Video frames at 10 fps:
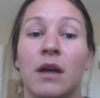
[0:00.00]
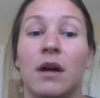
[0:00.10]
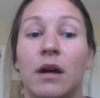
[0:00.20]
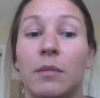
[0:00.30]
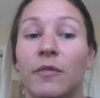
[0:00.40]

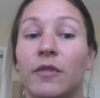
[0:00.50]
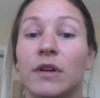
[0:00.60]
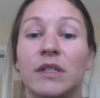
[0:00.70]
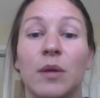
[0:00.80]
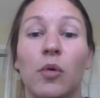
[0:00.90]
For
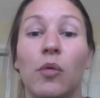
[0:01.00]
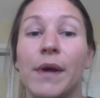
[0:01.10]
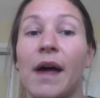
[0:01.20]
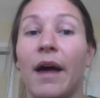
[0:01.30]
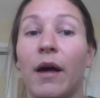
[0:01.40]
example,
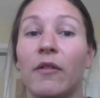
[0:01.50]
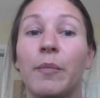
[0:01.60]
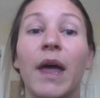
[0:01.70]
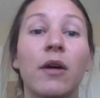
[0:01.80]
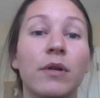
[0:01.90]
we have
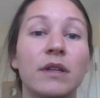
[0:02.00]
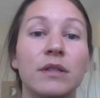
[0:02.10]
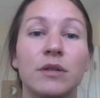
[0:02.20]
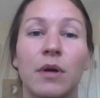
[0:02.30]
penguins